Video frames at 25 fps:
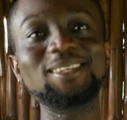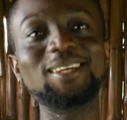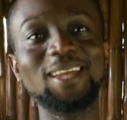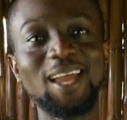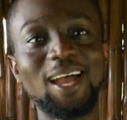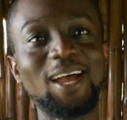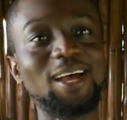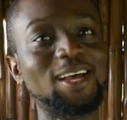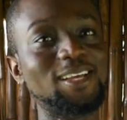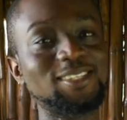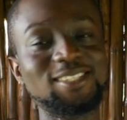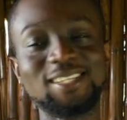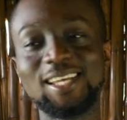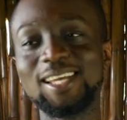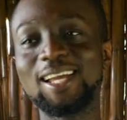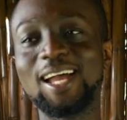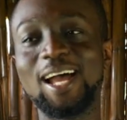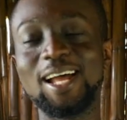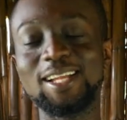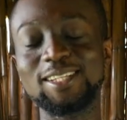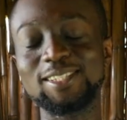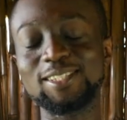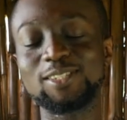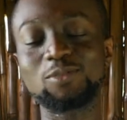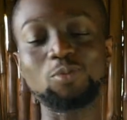Yeah, it's like,
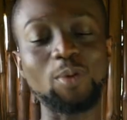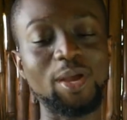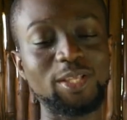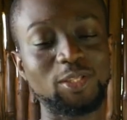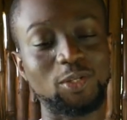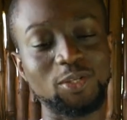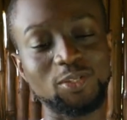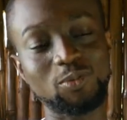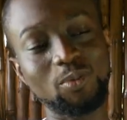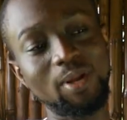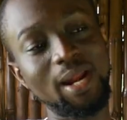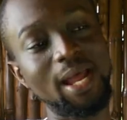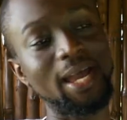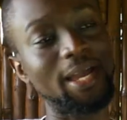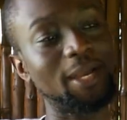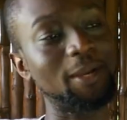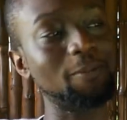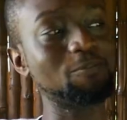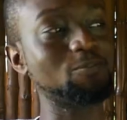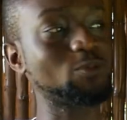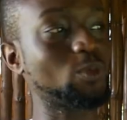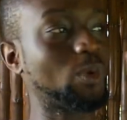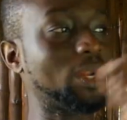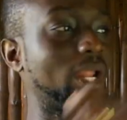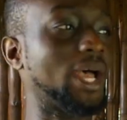and it's weird because when
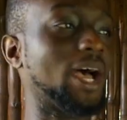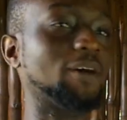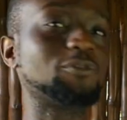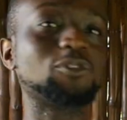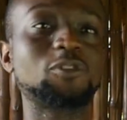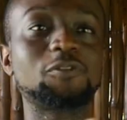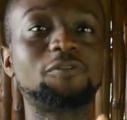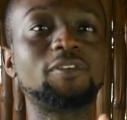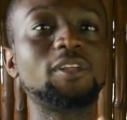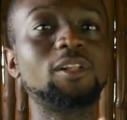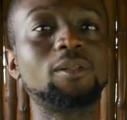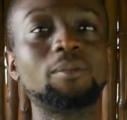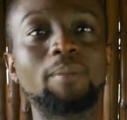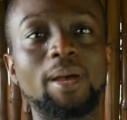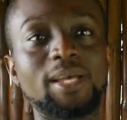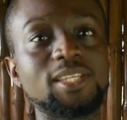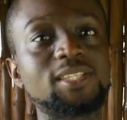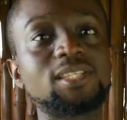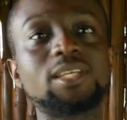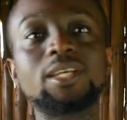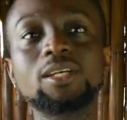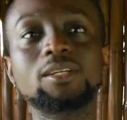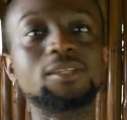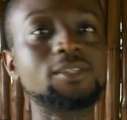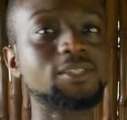I have to feel my
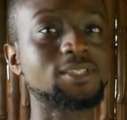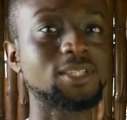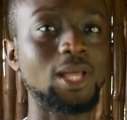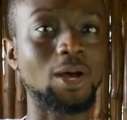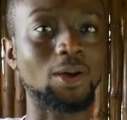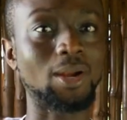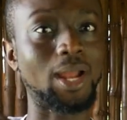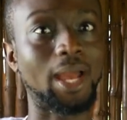skills down,